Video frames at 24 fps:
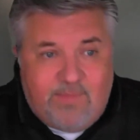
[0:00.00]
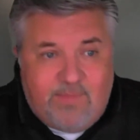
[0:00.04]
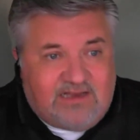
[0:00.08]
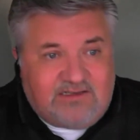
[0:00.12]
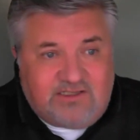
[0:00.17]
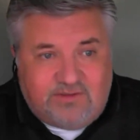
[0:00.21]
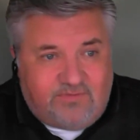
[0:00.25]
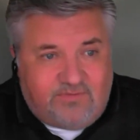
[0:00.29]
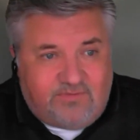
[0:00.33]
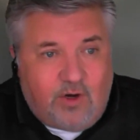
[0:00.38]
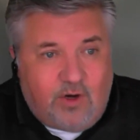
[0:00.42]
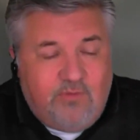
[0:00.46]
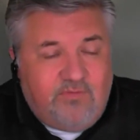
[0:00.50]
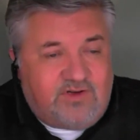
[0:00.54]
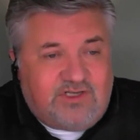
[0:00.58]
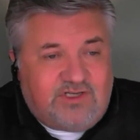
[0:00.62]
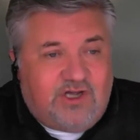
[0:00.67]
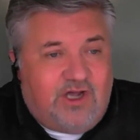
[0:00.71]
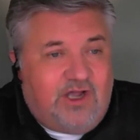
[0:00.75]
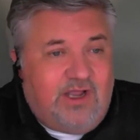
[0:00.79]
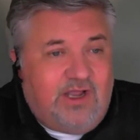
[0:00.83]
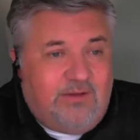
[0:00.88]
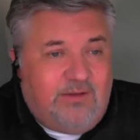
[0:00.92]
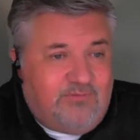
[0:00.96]
amounts of
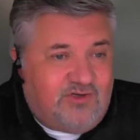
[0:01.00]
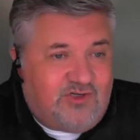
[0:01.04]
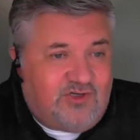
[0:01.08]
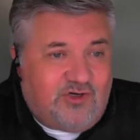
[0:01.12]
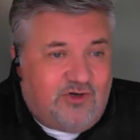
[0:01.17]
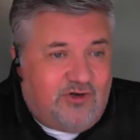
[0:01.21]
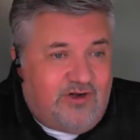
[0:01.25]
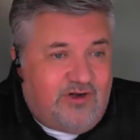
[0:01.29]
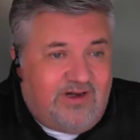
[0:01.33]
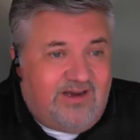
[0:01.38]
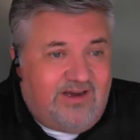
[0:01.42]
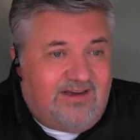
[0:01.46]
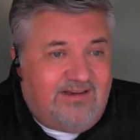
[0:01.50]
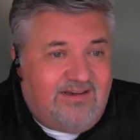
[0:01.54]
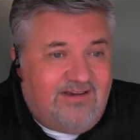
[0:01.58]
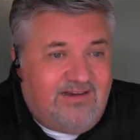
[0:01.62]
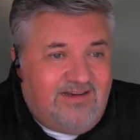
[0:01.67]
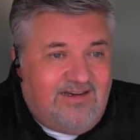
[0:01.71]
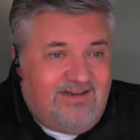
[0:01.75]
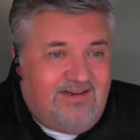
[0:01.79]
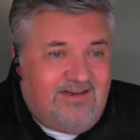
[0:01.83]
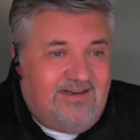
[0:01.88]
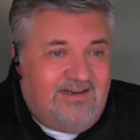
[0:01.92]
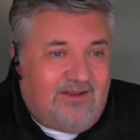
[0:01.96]
overtime during
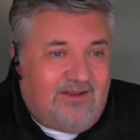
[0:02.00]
